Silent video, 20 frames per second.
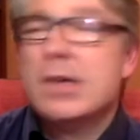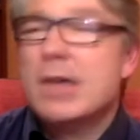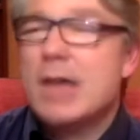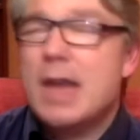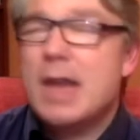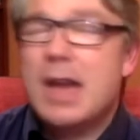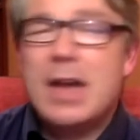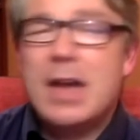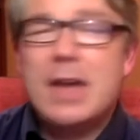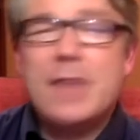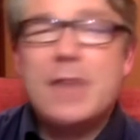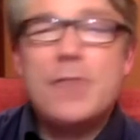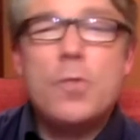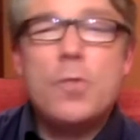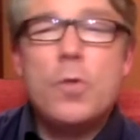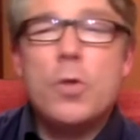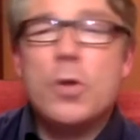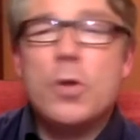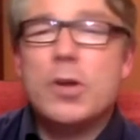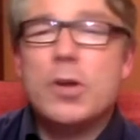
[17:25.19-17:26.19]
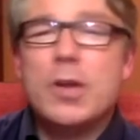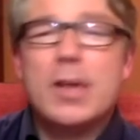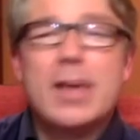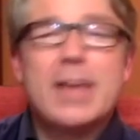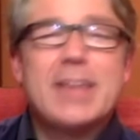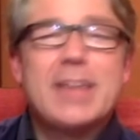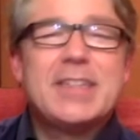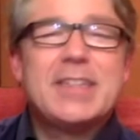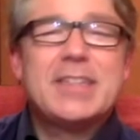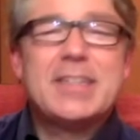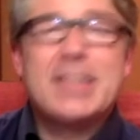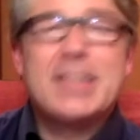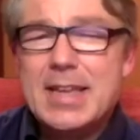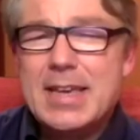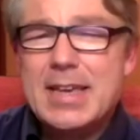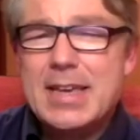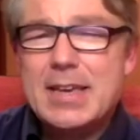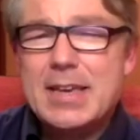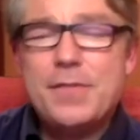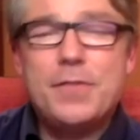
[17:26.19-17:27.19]
"I've worked like a
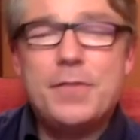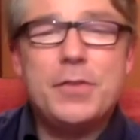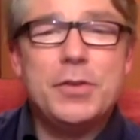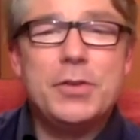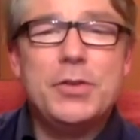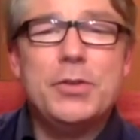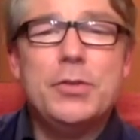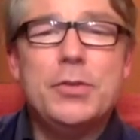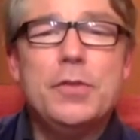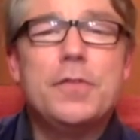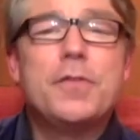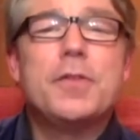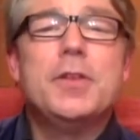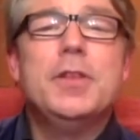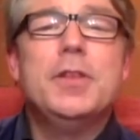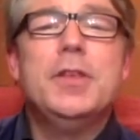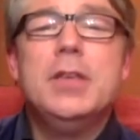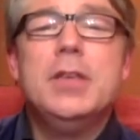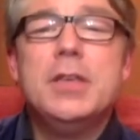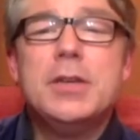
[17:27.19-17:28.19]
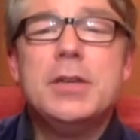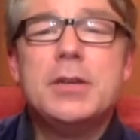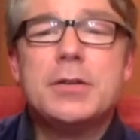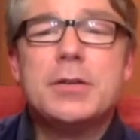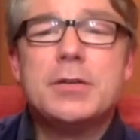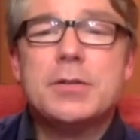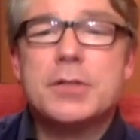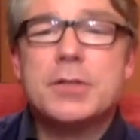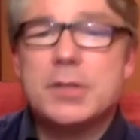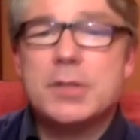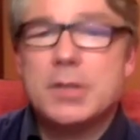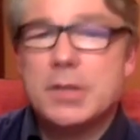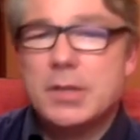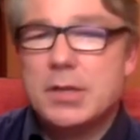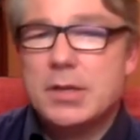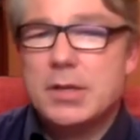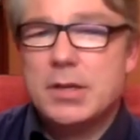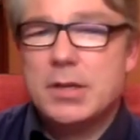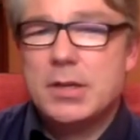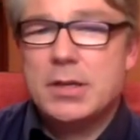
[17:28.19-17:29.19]
slave for you for years,
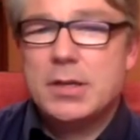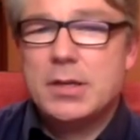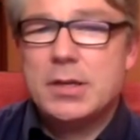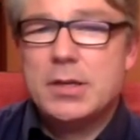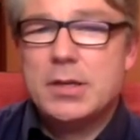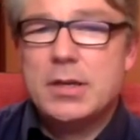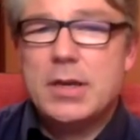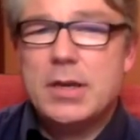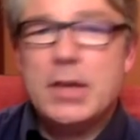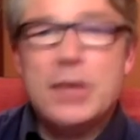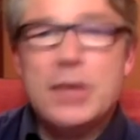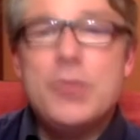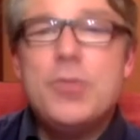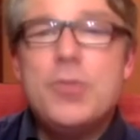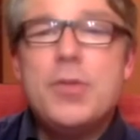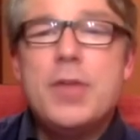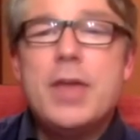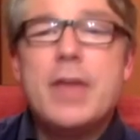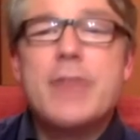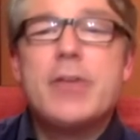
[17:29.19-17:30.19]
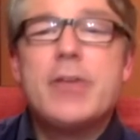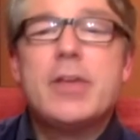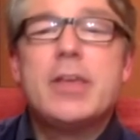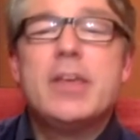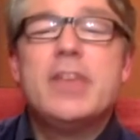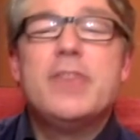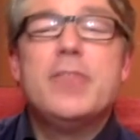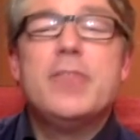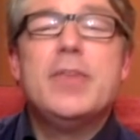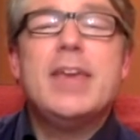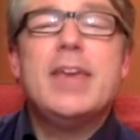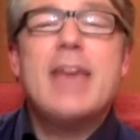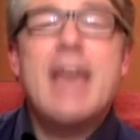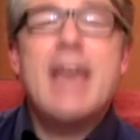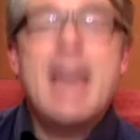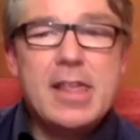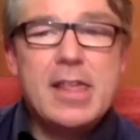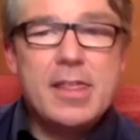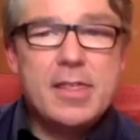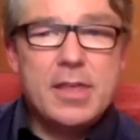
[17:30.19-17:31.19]
and you never give me
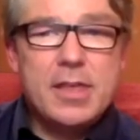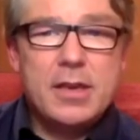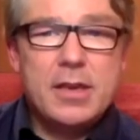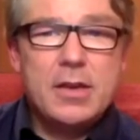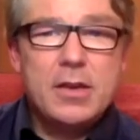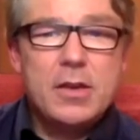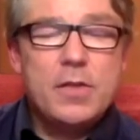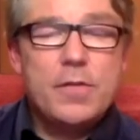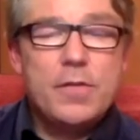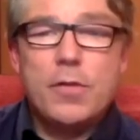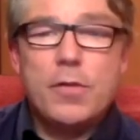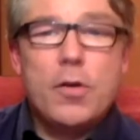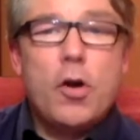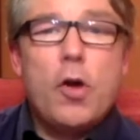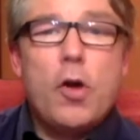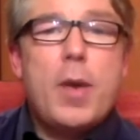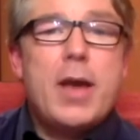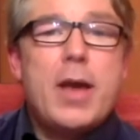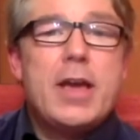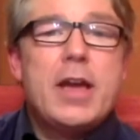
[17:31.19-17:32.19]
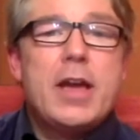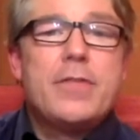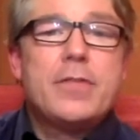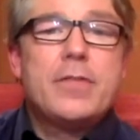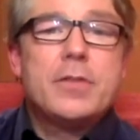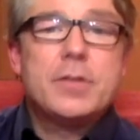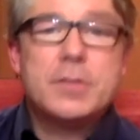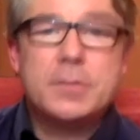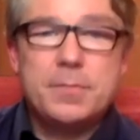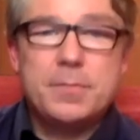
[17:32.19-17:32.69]
anything for all my efforts."